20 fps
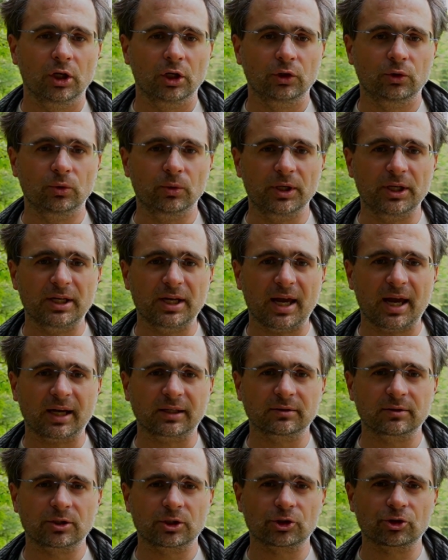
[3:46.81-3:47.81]
to
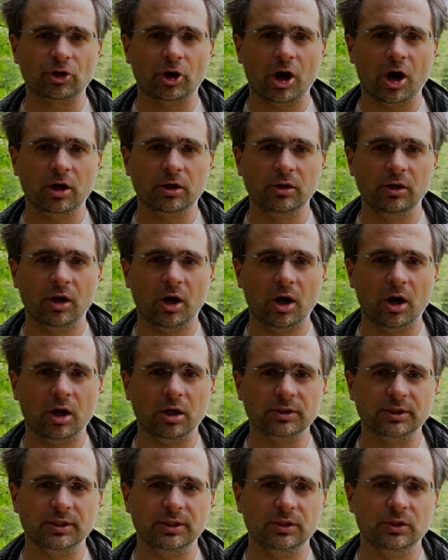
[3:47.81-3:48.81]
enact strong
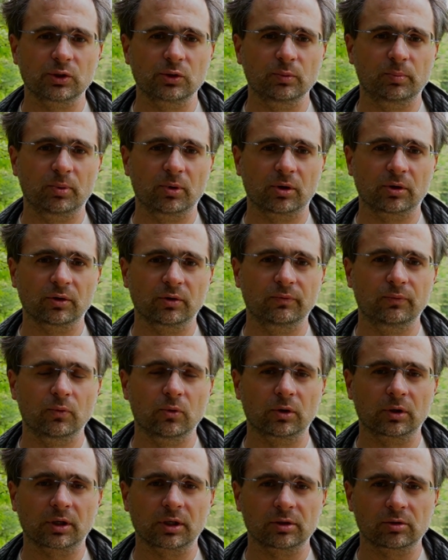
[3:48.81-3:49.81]
laws in support of
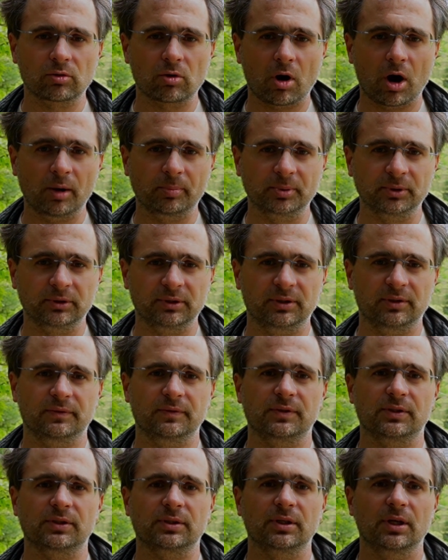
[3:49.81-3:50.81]
worker
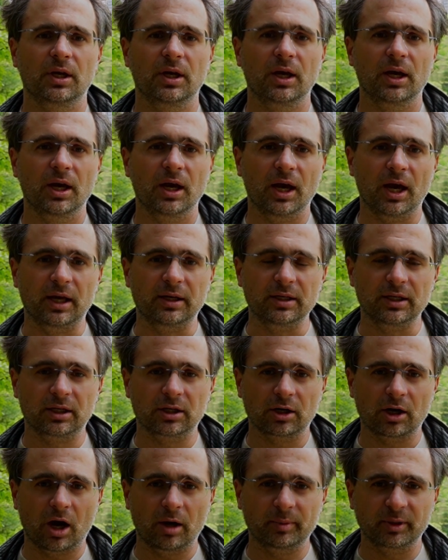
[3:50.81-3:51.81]
cooperatives and
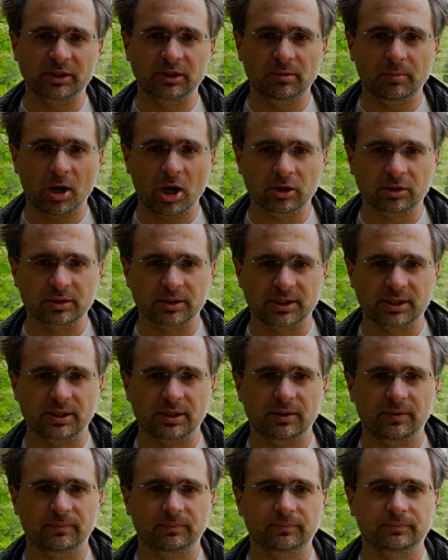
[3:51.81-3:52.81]
economic democracy,